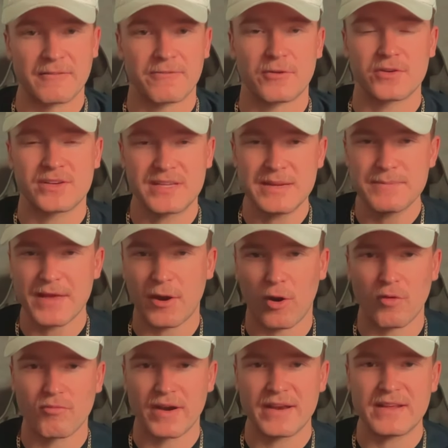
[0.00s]
for a team that
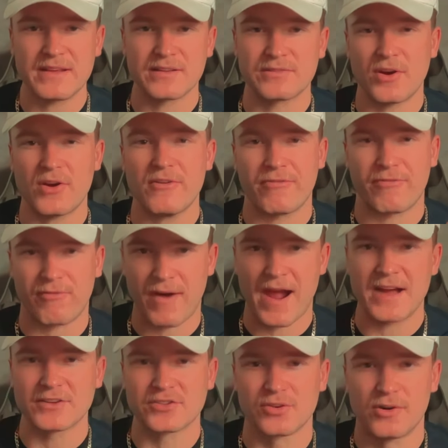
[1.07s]
already is very
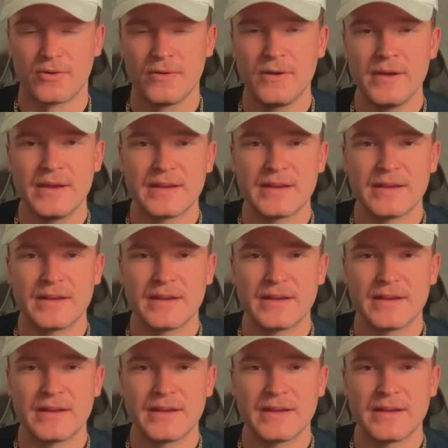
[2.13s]
fragile